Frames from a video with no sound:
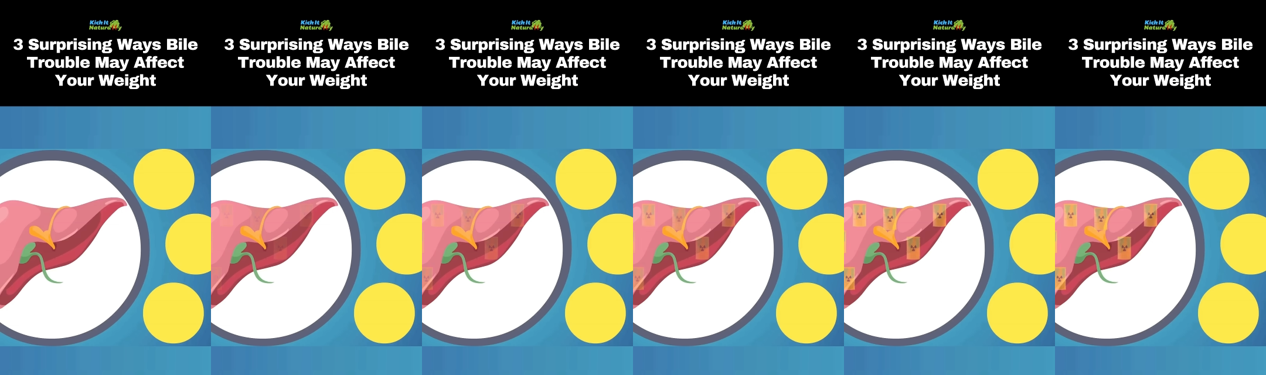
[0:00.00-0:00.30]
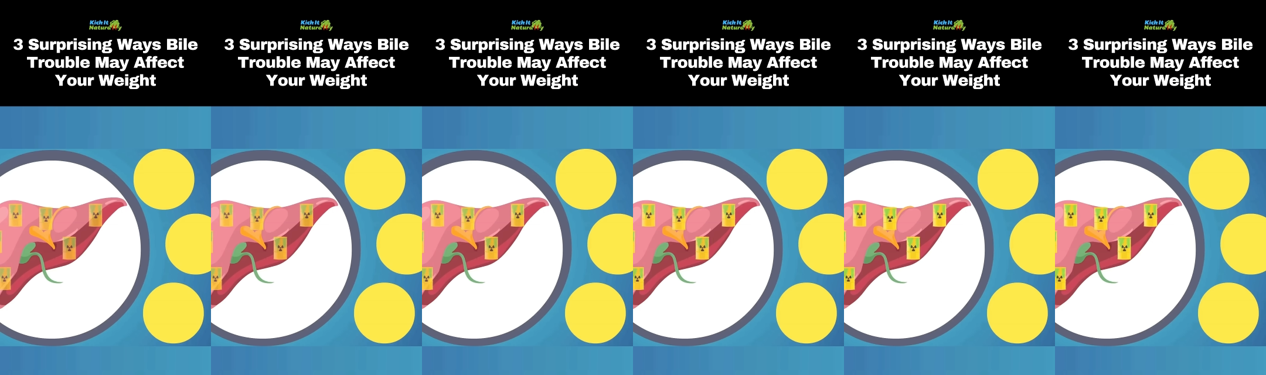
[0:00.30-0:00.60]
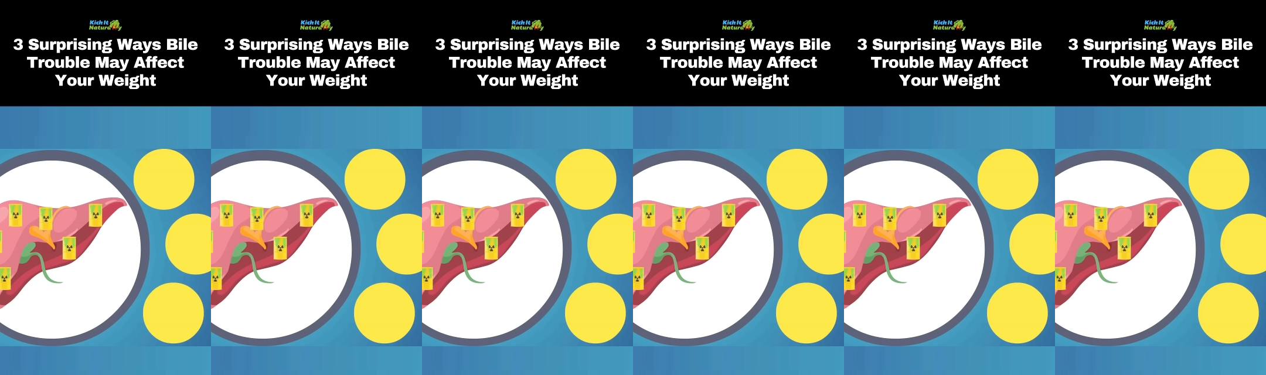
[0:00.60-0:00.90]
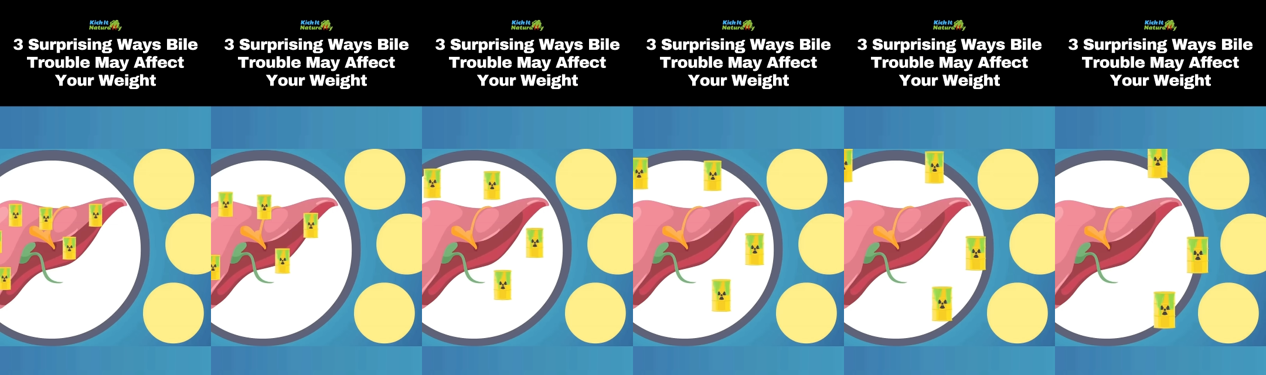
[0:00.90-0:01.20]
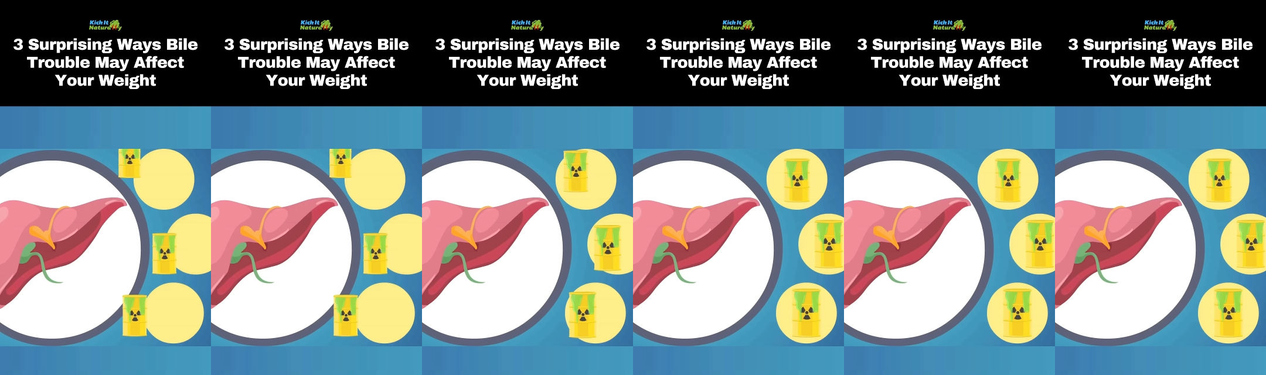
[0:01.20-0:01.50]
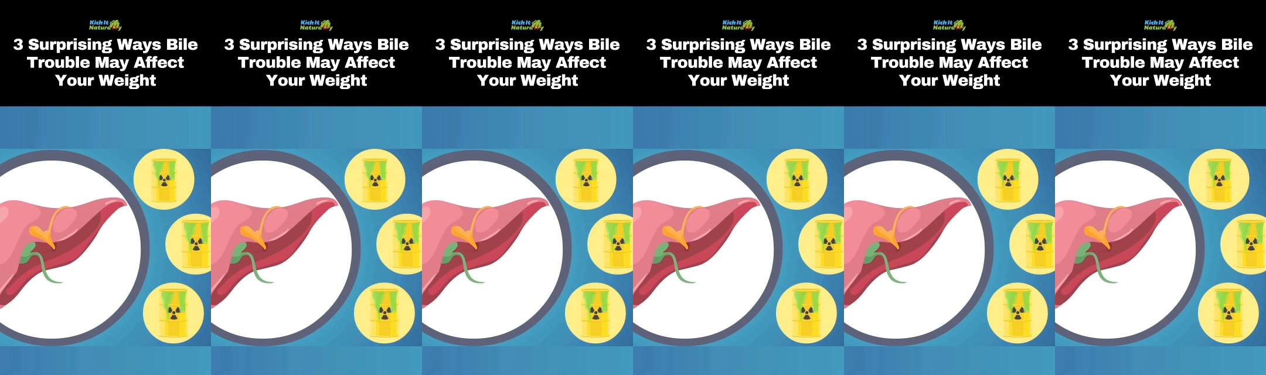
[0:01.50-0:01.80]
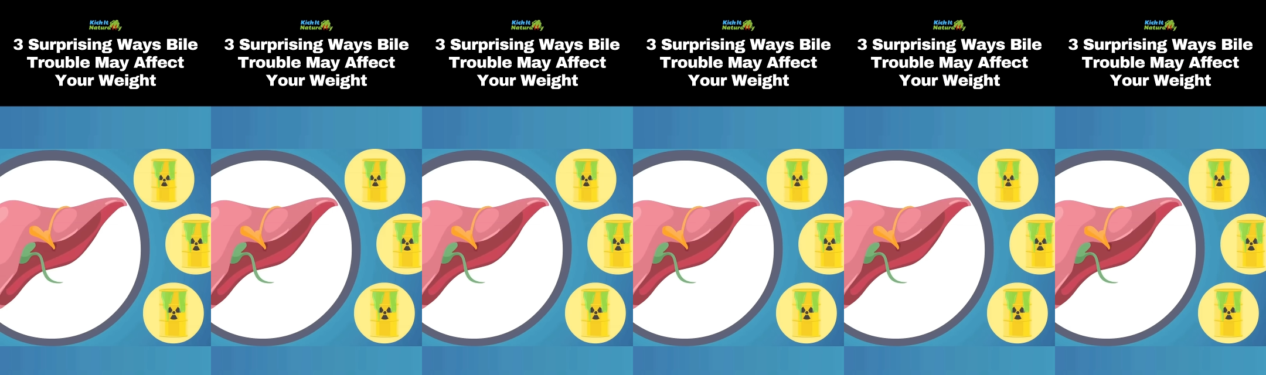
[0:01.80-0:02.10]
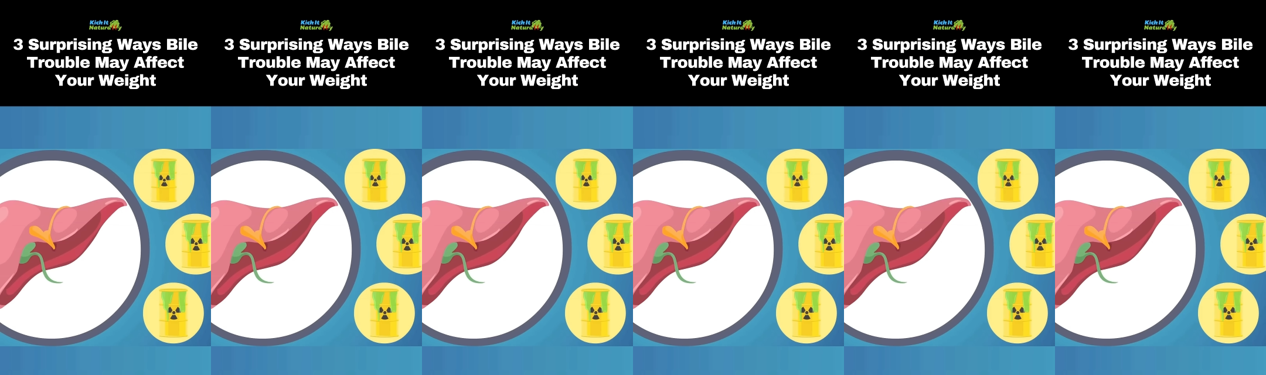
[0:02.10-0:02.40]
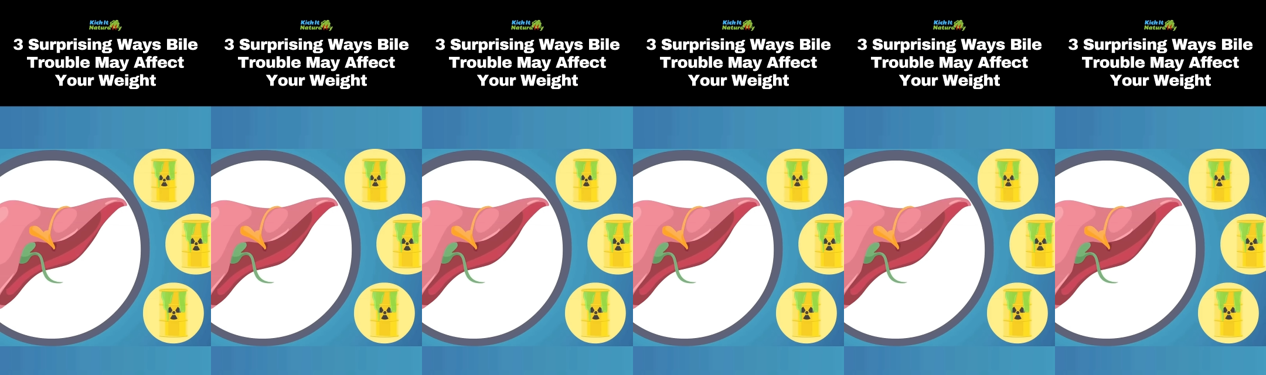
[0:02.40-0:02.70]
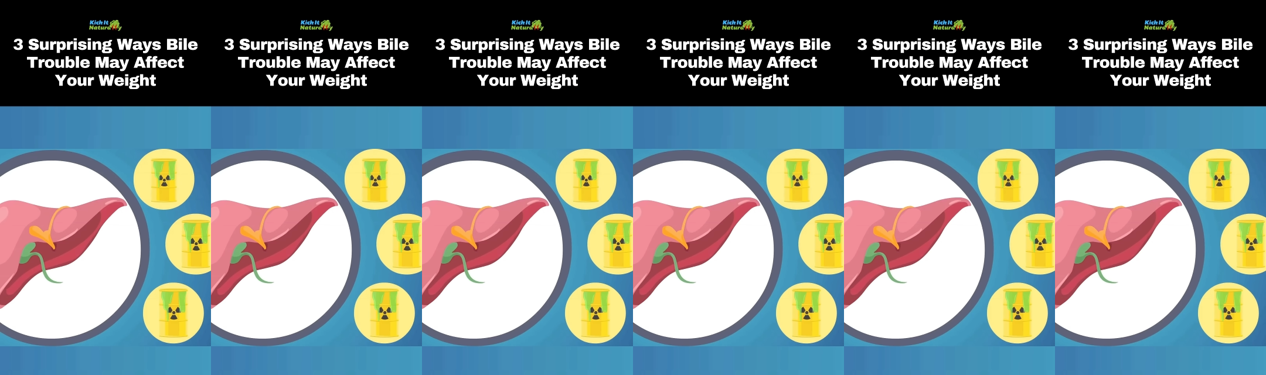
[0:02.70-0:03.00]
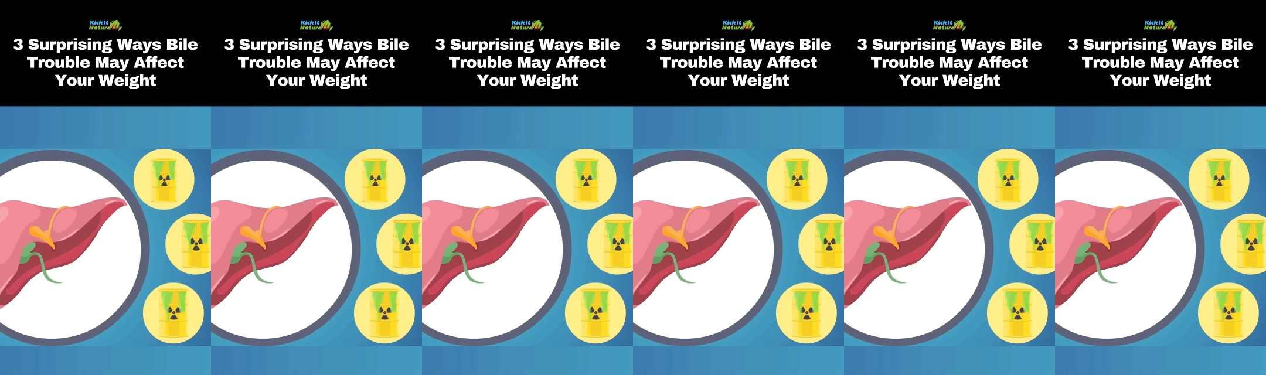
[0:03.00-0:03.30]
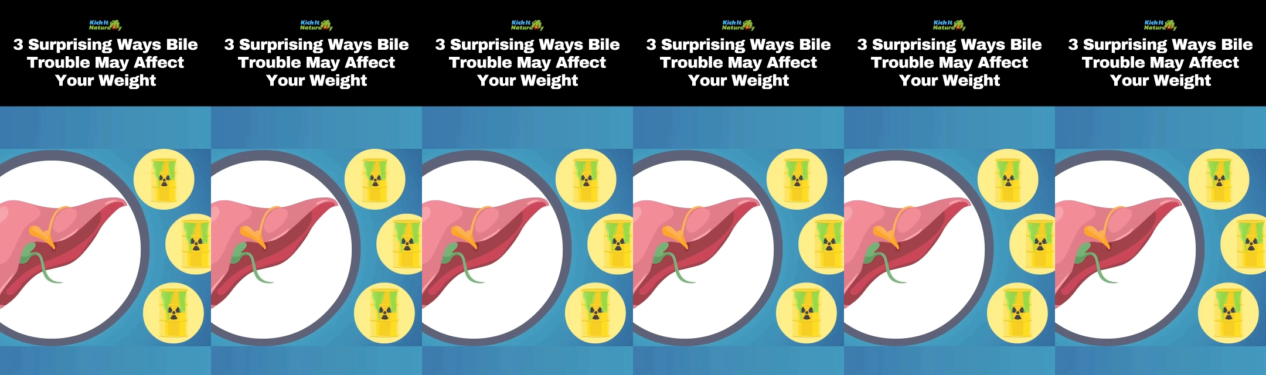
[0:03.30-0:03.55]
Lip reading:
(no speaker visible)